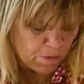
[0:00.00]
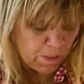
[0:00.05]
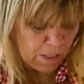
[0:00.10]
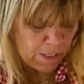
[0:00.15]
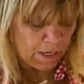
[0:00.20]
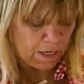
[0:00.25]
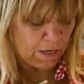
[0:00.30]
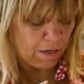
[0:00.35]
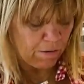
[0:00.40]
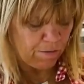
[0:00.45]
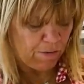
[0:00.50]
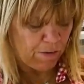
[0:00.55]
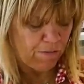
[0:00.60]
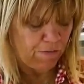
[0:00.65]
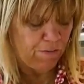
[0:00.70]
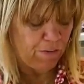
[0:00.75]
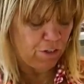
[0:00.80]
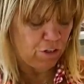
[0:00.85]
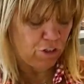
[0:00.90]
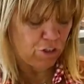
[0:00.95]
kind of
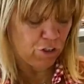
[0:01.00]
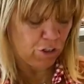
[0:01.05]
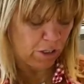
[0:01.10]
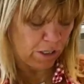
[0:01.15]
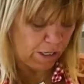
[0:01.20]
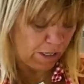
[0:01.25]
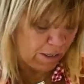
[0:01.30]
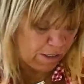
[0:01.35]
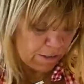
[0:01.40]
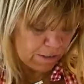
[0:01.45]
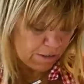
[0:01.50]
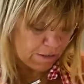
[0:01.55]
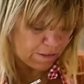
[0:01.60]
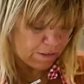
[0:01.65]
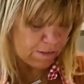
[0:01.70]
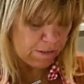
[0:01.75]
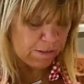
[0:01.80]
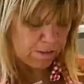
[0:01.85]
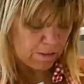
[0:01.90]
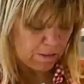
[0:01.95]
officially
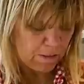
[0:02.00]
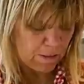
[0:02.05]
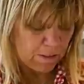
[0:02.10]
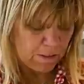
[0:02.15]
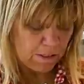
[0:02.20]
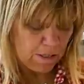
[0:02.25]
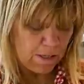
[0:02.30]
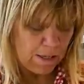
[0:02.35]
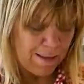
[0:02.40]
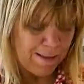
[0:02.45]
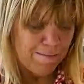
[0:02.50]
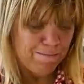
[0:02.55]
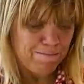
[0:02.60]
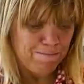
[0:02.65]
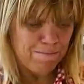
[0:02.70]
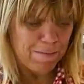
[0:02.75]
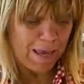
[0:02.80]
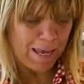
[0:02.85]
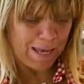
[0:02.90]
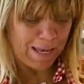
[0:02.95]

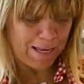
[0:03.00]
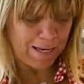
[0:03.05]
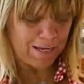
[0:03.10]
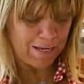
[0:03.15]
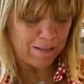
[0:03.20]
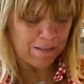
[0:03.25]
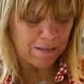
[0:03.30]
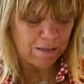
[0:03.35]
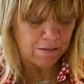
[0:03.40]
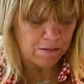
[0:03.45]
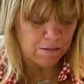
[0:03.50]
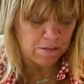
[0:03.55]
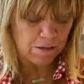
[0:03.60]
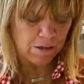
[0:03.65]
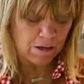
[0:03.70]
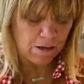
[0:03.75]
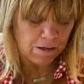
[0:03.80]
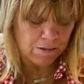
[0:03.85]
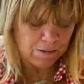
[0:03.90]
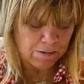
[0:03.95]
made this
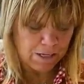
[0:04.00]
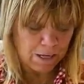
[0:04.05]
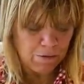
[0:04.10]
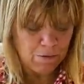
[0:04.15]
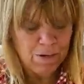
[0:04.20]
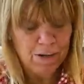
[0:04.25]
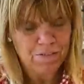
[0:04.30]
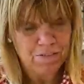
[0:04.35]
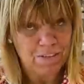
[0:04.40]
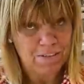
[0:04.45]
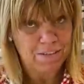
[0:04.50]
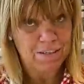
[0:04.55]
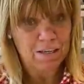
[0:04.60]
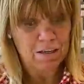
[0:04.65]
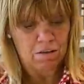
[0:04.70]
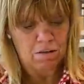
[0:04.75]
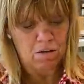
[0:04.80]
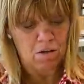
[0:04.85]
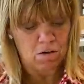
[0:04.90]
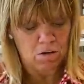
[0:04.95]
sauce. I would have to say
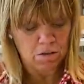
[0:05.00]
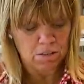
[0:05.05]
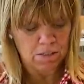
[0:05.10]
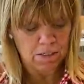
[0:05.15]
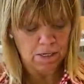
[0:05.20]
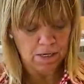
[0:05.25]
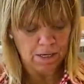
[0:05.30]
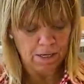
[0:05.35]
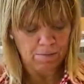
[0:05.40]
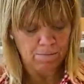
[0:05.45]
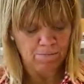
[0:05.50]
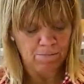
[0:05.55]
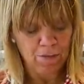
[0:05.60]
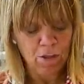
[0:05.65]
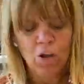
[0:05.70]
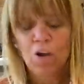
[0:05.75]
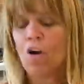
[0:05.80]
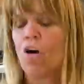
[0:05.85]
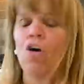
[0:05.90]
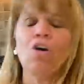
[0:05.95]
a long time.
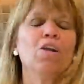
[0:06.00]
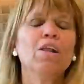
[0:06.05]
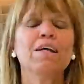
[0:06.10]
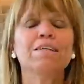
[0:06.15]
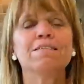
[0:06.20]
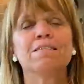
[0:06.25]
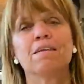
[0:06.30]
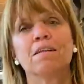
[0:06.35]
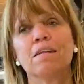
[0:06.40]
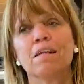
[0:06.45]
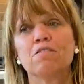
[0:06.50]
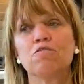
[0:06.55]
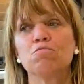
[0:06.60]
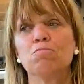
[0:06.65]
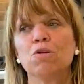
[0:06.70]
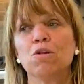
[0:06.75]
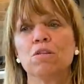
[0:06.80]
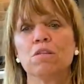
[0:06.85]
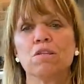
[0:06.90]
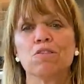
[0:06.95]
Or let's let's
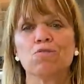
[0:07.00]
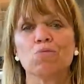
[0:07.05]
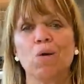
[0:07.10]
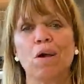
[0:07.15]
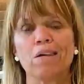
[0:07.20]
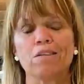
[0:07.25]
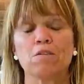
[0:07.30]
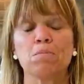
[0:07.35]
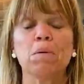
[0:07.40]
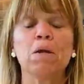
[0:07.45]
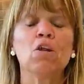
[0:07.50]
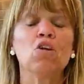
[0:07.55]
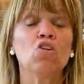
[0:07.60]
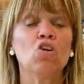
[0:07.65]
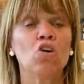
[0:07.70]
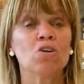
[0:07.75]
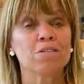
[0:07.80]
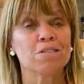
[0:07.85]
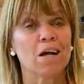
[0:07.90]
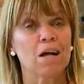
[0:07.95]
put it this way. It's been a
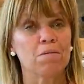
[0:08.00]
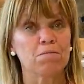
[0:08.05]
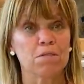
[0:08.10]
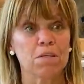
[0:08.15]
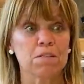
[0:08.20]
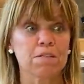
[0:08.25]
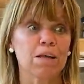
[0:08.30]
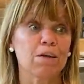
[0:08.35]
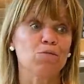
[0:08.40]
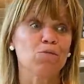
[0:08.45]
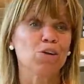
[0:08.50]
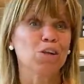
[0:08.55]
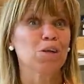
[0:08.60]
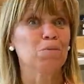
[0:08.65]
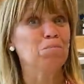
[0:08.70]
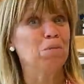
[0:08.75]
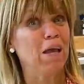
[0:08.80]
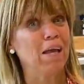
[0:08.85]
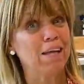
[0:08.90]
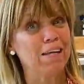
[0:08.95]
long time since I've really
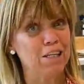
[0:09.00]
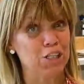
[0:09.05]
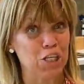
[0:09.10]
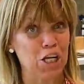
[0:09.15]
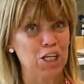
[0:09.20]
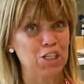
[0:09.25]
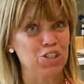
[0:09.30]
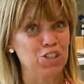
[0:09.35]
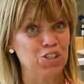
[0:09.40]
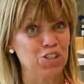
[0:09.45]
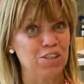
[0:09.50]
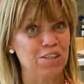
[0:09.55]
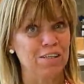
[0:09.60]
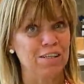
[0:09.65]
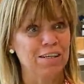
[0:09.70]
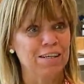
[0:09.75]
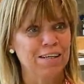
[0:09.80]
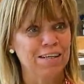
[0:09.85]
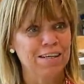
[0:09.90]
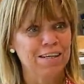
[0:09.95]
paid attention
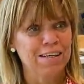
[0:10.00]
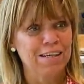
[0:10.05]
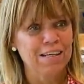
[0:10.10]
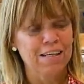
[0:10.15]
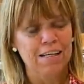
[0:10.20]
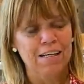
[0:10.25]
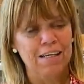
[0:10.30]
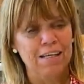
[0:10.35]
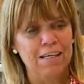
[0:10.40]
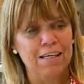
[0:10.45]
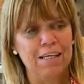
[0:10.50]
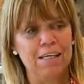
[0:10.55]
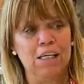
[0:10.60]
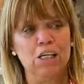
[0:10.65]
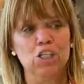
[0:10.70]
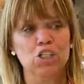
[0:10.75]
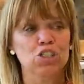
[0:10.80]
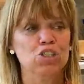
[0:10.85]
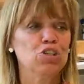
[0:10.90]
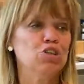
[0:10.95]

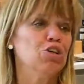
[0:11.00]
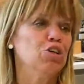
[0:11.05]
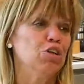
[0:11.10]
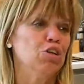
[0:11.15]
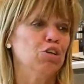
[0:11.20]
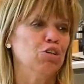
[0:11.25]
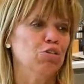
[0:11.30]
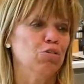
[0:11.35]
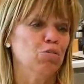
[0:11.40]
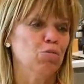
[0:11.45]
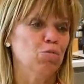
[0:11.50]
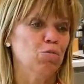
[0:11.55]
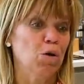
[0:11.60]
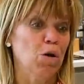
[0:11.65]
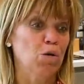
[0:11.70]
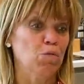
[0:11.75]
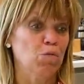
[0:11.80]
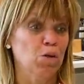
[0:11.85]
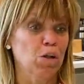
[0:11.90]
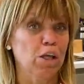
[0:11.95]
into
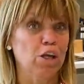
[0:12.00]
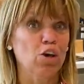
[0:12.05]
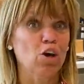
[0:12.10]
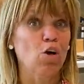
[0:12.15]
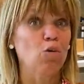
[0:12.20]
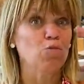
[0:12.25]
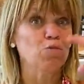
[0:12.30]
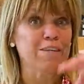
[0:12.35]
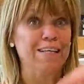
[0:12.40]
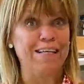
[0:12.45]
what really goes